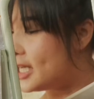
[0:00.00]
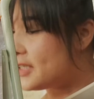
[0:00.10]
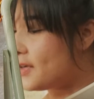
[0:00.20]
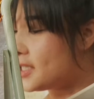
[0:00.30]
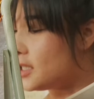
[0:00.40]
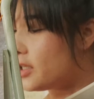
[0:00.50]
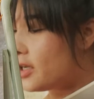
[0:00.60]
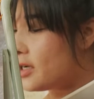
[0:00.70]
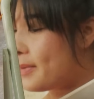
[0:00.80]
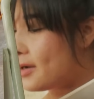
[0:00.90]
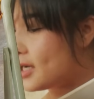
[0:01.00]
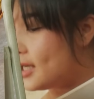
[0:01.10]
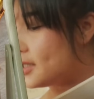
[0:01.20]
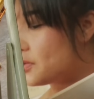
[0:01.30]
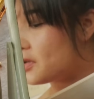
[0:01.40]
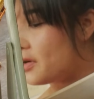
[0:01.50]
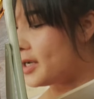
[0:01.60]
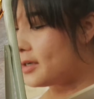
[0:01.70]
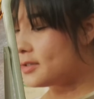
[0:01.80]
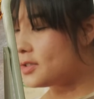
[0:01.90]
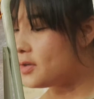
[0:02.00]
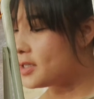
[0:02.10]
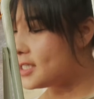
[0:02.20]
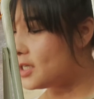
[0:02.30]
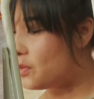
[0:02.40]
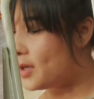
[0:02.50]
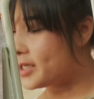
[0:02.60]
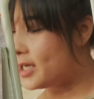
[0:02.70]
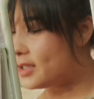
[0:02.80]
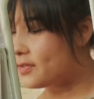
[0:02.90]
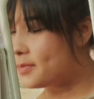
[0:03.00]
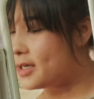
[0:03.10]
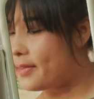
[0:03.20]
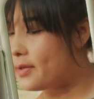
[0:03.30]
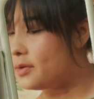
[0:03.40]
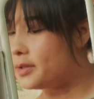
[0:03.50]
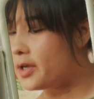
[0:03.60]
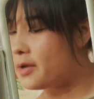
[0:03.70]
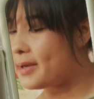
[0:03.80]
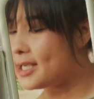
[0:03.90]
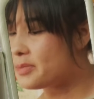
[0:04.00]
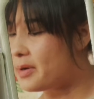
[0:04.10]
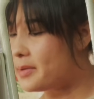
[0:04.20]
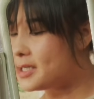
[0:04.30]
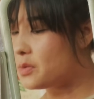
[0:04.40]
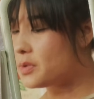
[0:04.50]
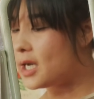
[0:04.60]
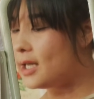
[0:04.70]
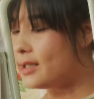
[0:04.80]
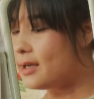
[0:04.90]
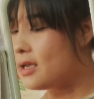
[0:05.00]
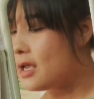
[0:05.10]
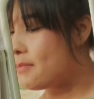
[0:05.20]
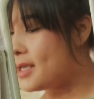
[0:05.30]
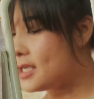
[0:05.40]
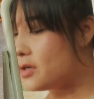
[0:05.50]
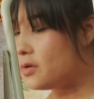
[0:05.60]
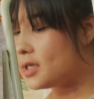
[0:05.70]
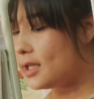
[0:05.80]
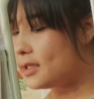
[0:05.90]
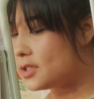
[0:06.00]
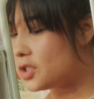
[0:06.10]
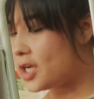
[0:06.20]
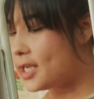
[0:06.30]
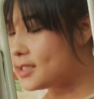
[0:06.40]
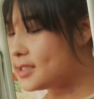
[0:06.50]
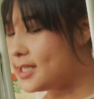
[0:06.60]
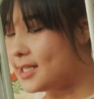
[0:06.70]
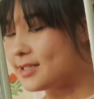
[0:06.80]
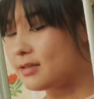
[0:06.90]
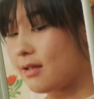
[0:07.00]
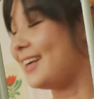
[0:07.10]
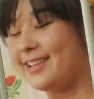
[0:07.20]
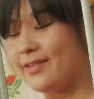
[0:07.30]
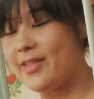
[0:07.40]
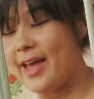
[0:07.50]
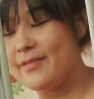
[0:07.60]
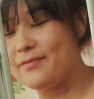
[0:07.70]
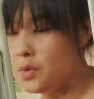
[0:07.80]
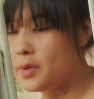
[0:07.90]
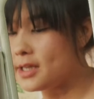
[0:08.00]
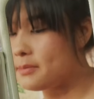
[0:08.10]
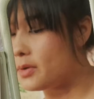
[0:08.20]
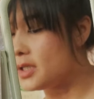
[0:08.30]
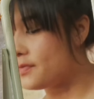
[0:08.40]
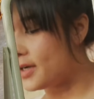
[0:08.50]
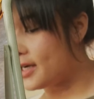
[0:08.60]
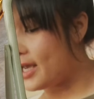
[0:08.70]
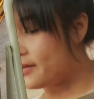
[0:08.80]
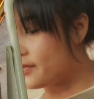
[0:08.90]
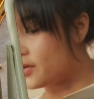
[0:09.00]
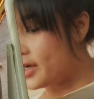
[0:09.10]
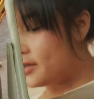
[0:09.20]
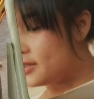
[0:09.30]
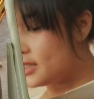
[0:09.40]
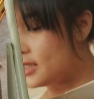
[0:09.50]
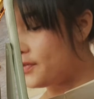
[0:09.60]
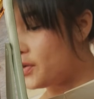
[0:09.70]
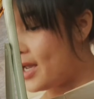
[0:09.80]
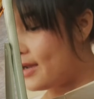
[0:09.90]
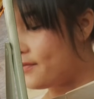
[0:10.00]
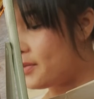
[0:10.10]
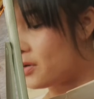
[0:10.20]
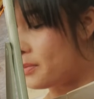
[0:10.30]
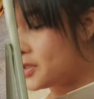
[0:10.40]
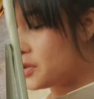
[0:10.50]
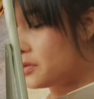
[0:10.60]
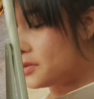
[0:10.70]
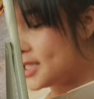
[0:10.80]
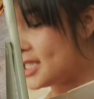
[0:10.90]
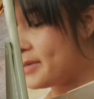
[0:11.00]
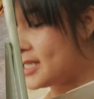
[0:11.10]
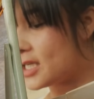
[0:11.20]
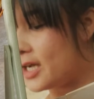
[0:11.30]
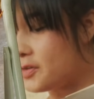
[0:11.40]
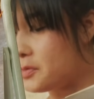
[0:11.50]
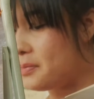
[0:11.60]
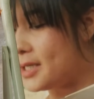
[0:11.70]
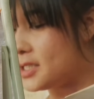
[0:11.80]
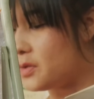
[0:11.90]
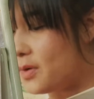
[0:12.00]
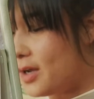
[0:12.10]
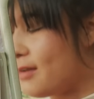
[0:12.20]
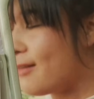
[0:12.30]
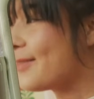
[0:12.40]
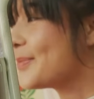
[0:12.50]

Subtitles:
It's fun to learn about colors with crayons. You can tell one color from another or learn by experimenting with color, making new colors, shades, and tints. I love that. You will get the most fun out of crayons if you have the proper tools. This means a comfortable place to work.